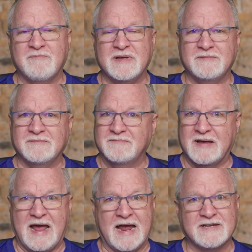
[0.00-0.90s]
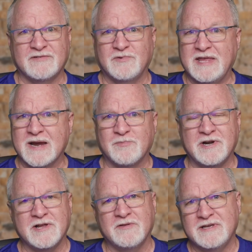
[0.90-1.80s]
I've been active with ham
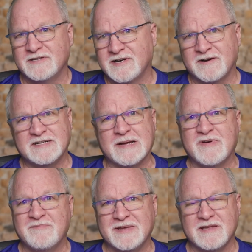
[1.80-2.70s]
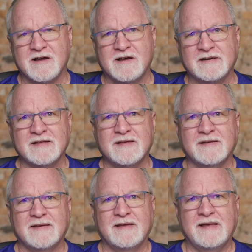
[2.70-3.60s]
radio the entire time I've been gone
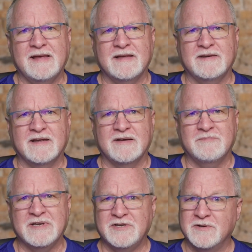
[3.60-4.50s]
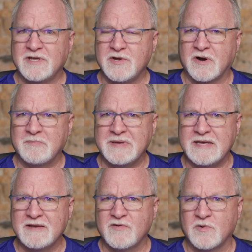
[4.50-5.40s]
and I've uh, been doing
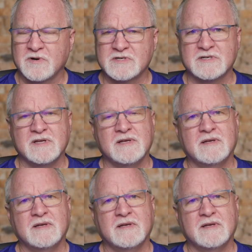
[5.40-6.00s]
QRP, of course.